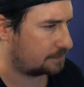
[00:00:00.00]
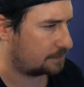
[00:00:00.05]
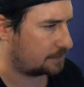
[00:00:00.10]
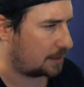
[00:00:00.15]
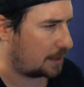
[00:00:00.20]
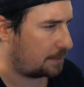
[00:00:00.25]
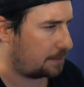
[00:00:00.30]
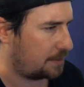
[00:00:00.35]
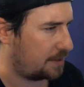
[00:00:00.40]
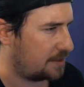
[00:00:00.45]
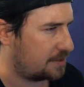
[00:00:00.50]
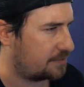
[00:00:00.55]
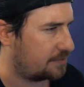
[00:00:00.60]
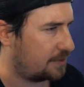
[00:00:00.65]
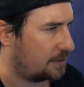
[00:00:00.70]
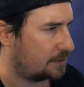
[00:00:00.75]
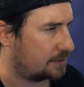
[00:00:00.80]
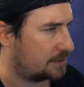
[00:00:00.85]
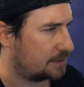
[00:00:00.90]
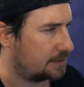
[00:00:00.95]
Properties,
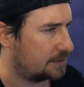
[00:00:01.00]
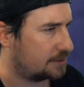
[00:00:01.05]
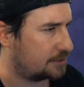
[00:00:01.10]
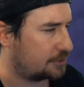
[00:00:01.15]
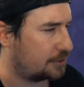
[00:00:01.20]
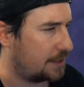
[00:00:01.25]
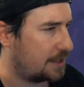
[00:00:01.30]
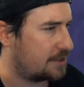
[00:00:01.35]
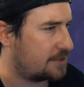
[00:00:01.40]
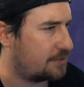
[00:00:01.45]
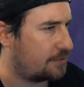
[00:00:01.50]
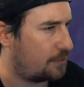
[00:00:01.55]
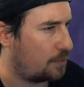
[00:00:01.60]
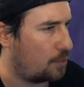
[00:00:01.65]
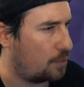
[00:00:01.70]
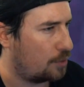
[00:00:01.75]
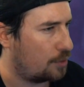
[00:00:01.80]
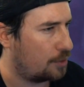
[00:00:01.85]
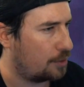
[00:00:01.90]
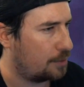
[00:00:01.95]
filters,
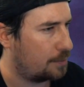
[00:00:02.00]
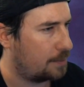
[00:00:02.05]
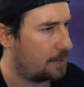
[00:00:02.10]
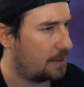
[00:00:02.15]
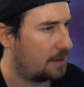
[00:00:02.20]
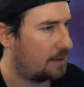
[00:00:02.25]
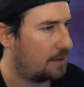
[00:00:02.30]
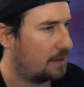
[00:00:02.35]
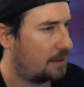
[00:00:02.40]
transform.